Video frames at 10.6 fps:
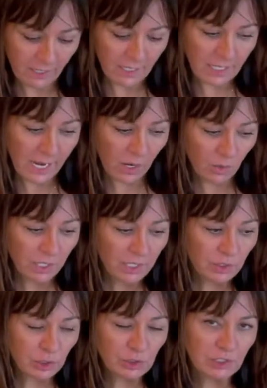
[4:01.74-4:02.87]
Now,
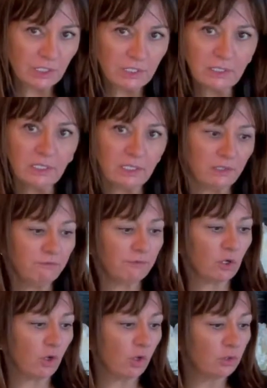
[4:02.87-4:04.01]
there's another leaf
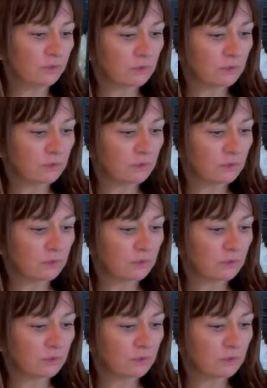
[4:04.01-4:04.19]
called